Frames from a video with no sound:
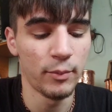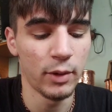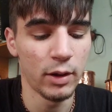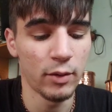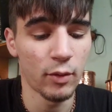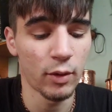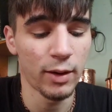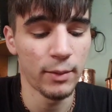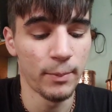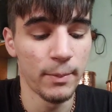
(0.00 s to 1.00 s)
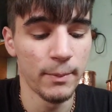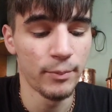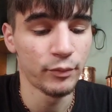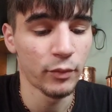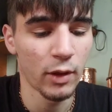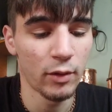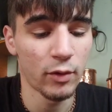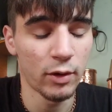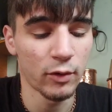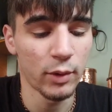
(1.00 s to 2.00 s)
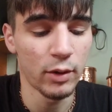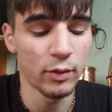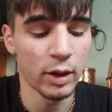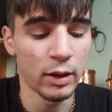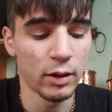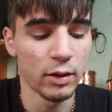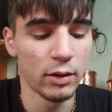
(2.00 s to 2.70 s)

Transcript: but it's okay as long as we don't die.